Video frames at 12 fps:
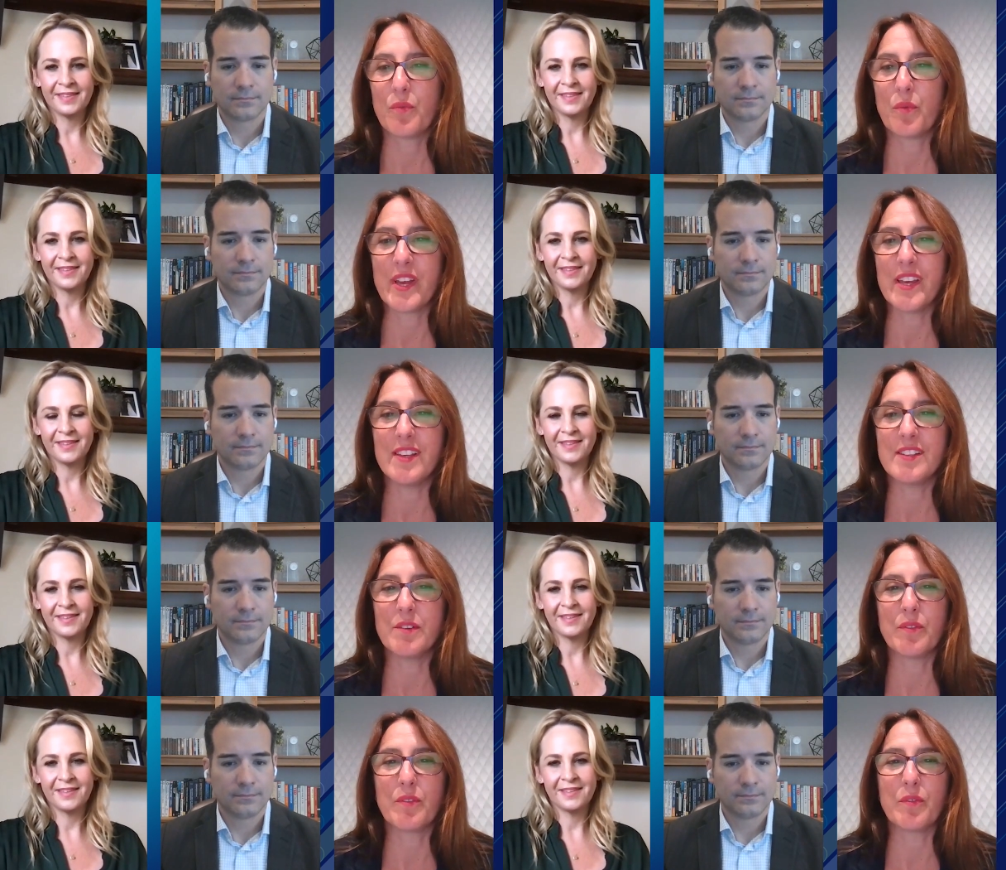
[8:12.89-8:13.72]
Speaker 1: we
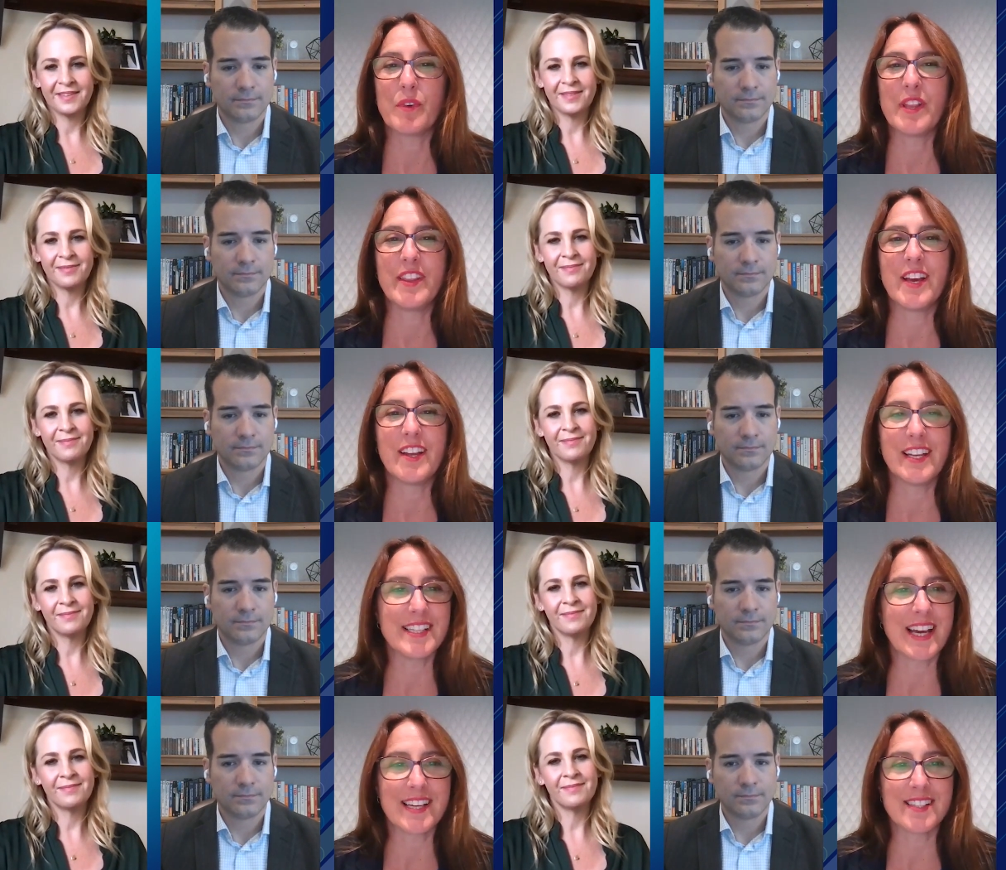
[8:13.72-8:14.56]
in the
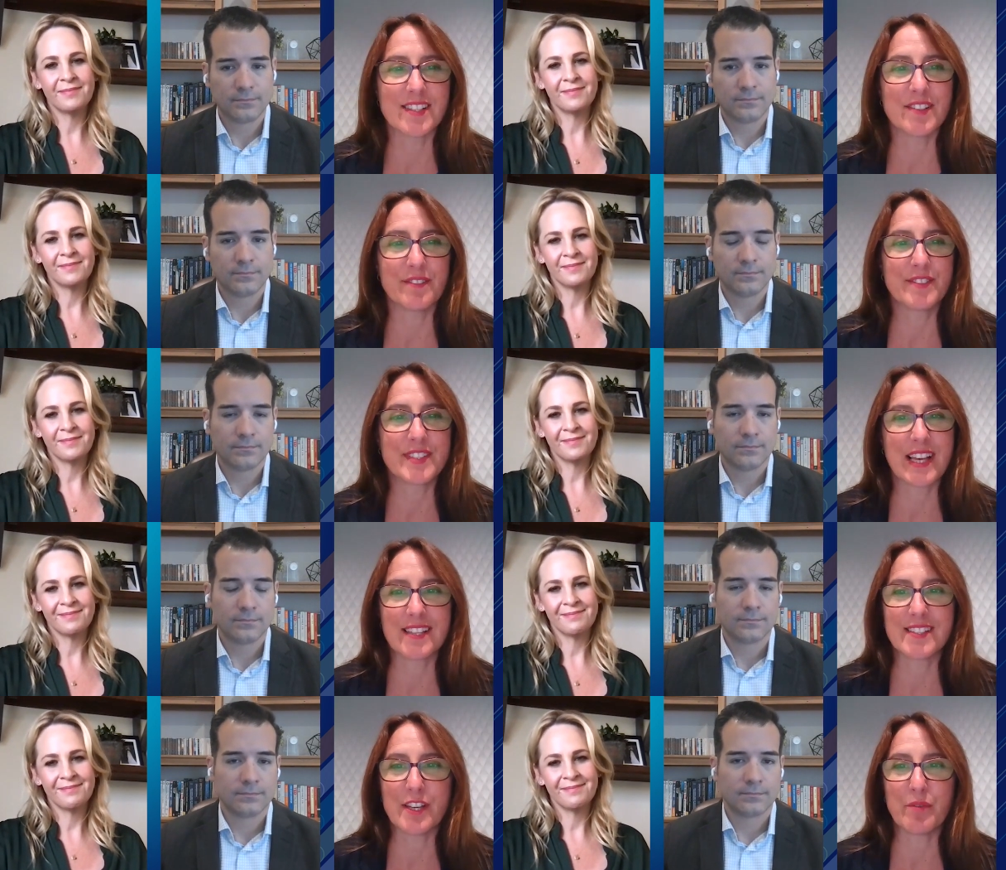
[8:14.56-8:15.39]
early days of
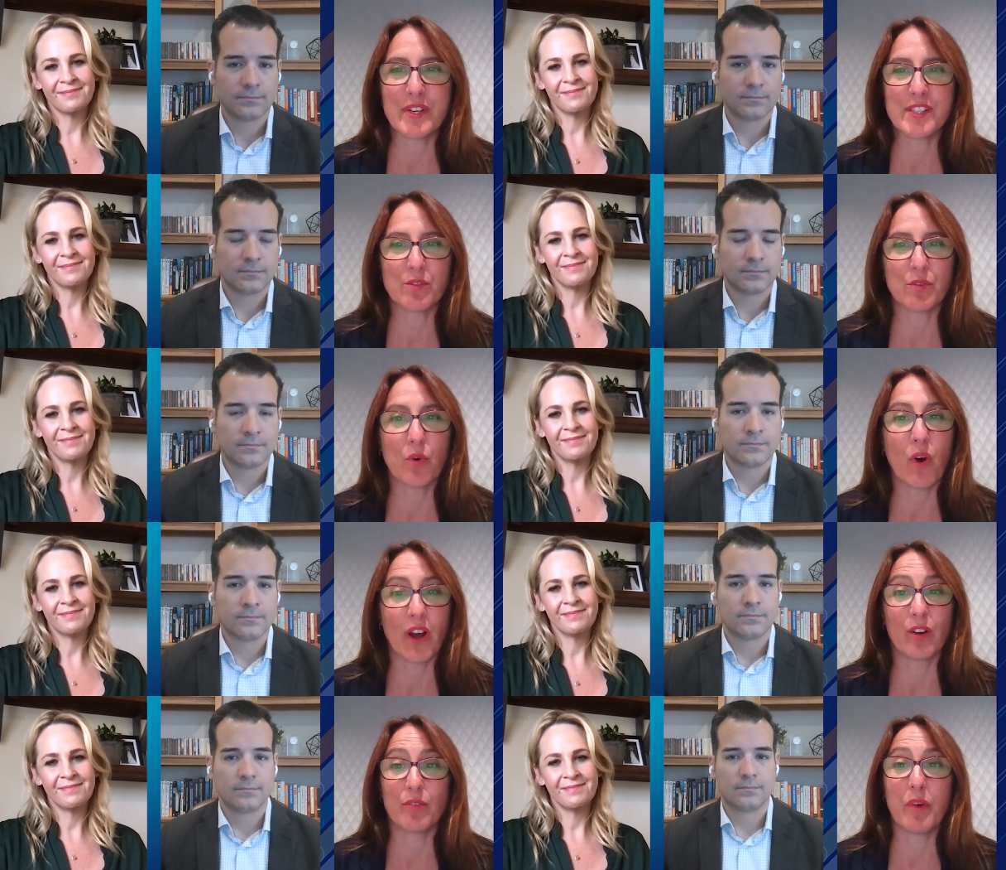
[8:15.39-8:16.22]
SASE, we saw
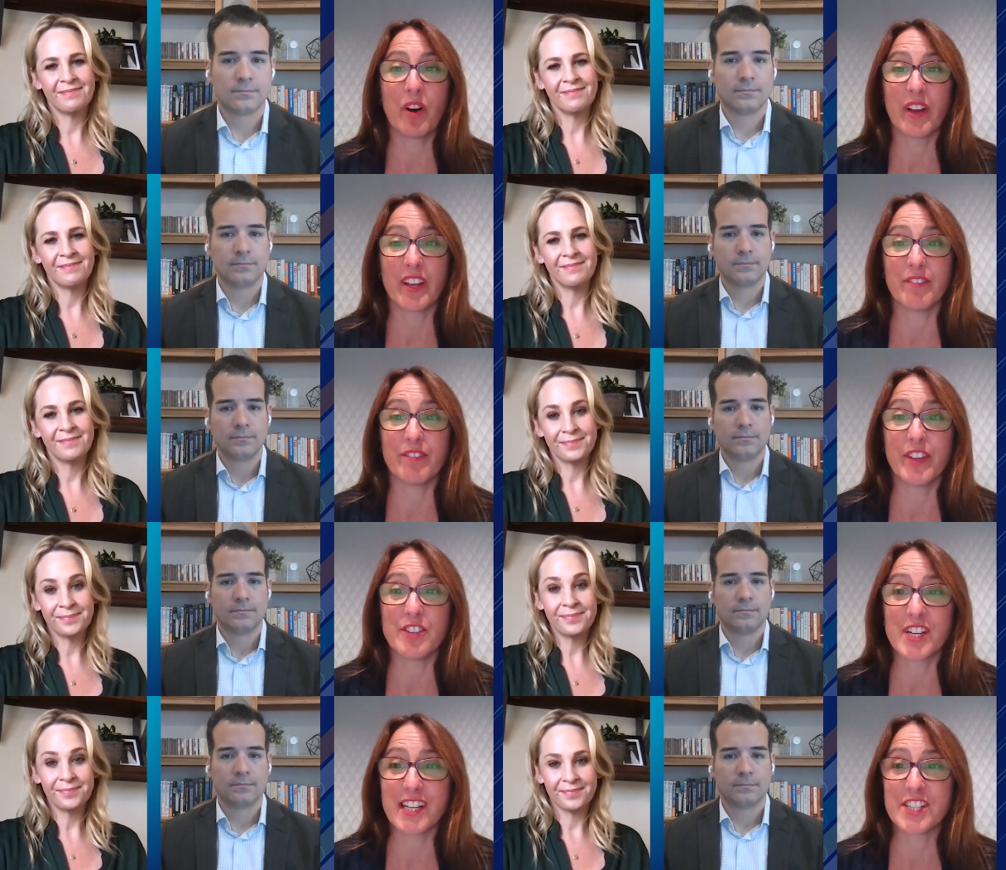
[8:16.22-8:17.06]
quite a lot of market
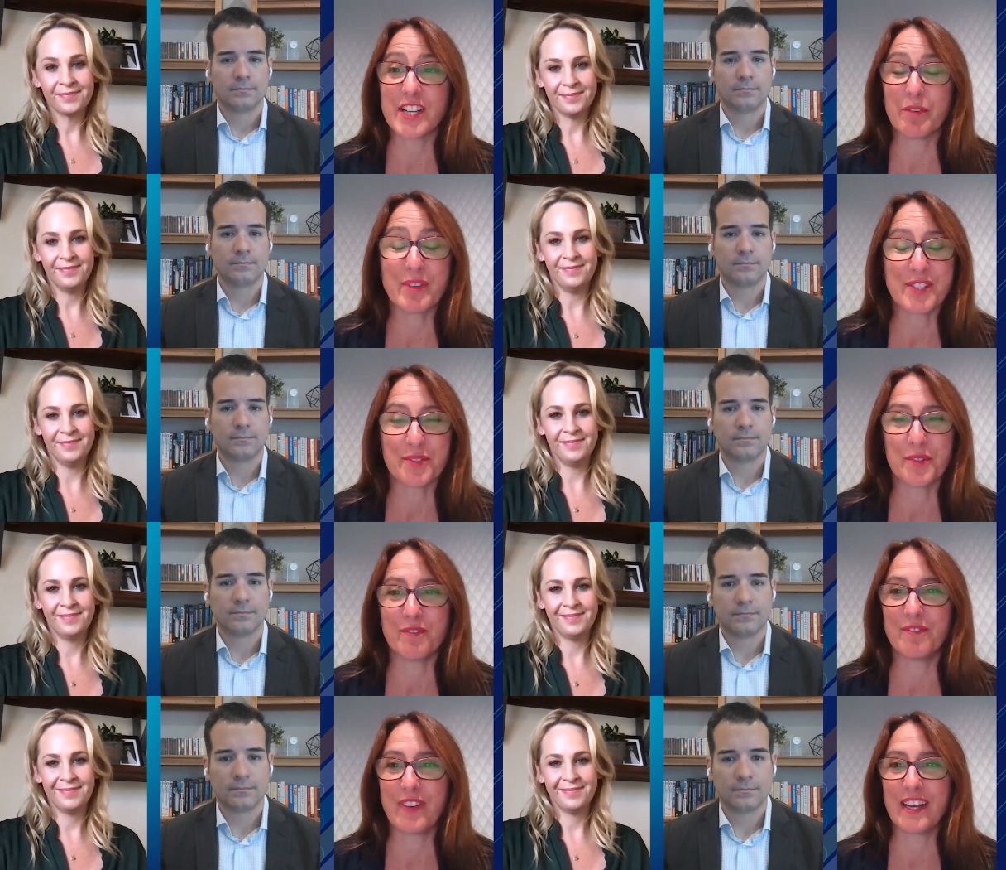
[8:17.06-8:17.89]
confusion actually, and we saw
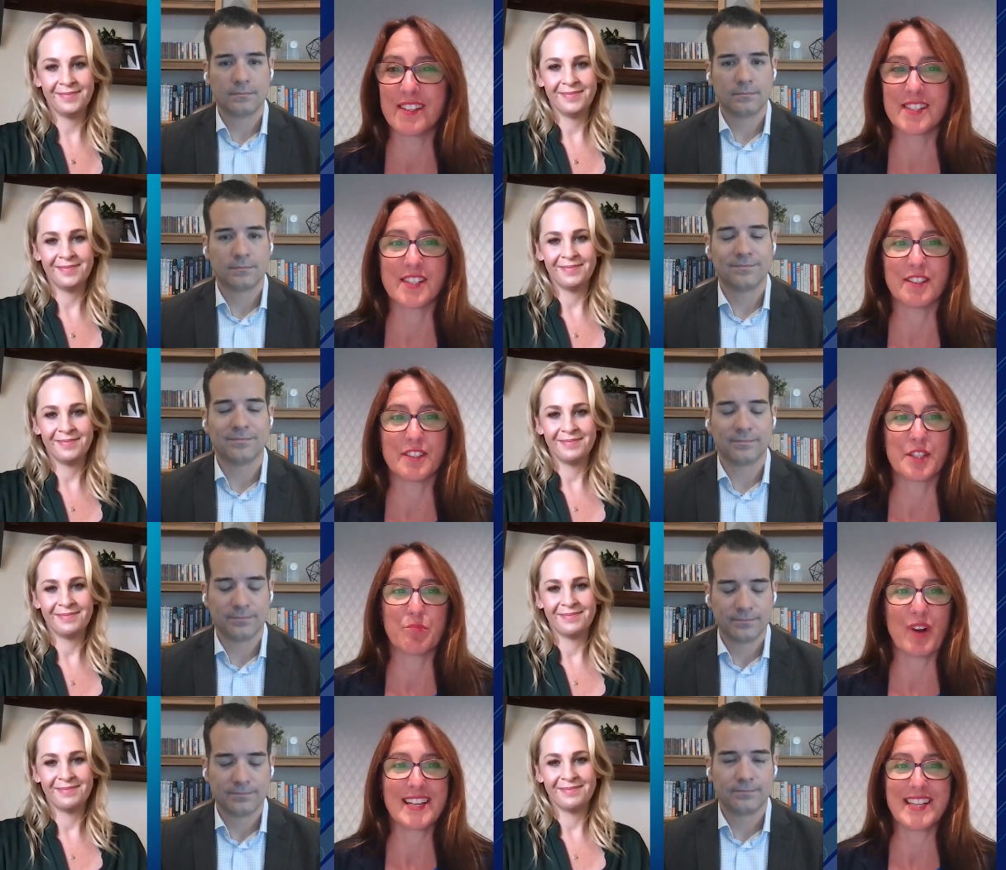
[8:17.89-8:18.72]
vendors start to
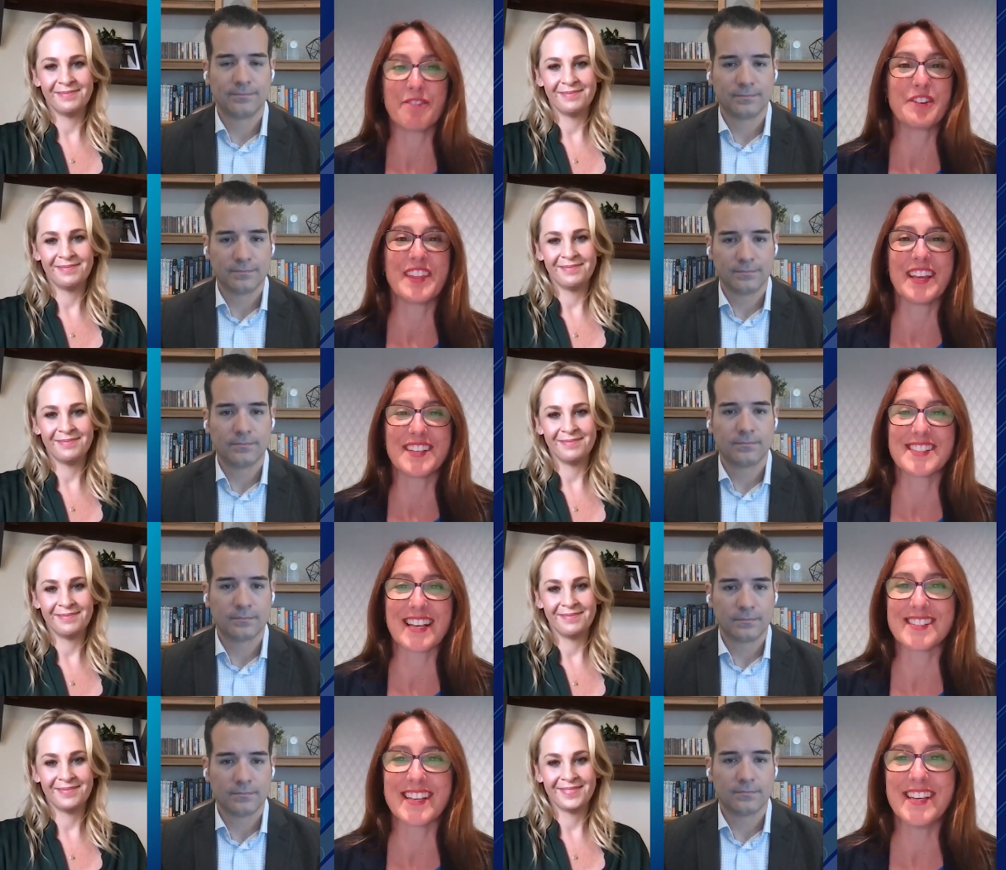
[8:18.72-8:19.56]
brand everything as
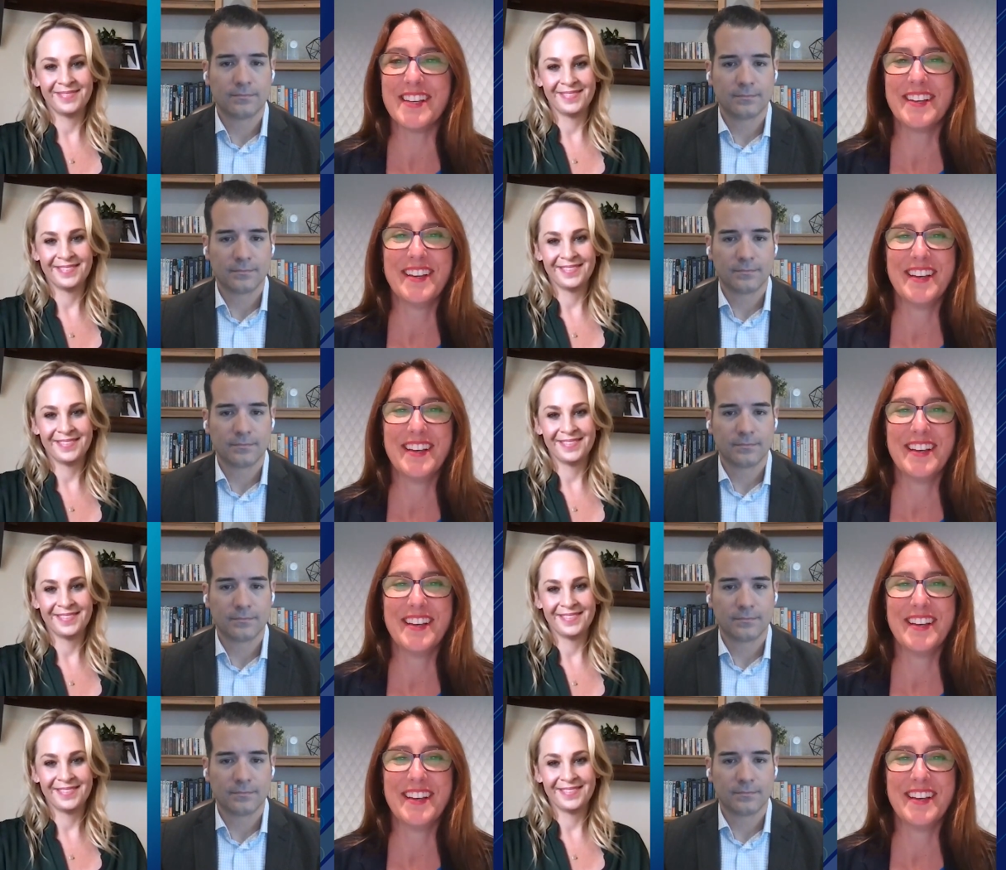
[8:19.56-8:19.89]
SASE,